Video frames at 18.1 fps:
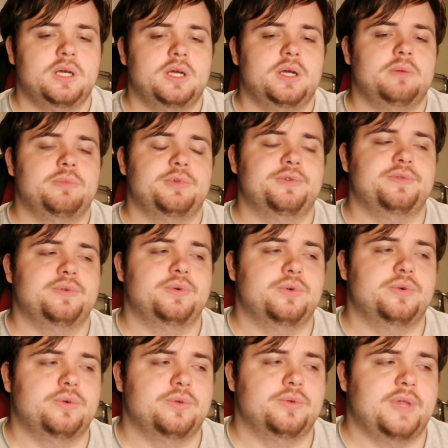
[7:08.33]

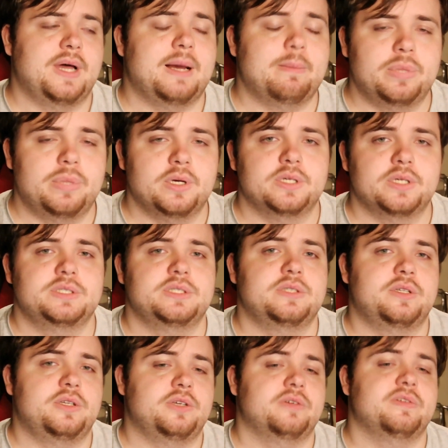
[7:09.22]
before that person
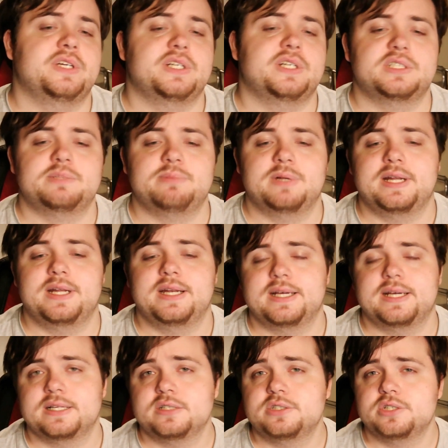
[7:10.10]
that you're
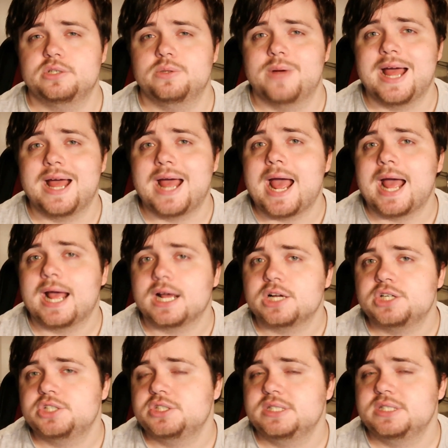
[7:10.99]
explaining it to
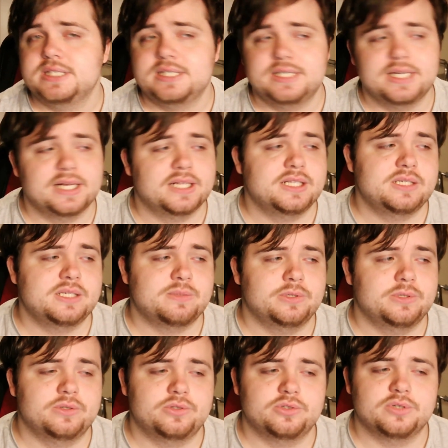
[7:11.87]
actually gets what
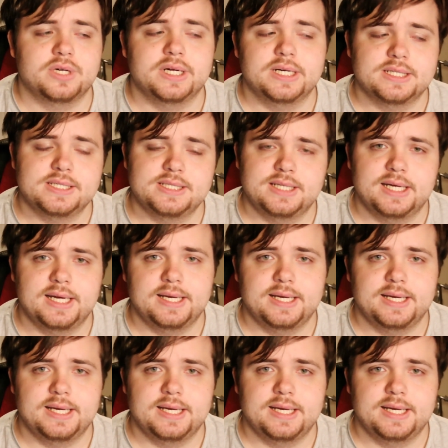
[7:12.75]
you're trying to say.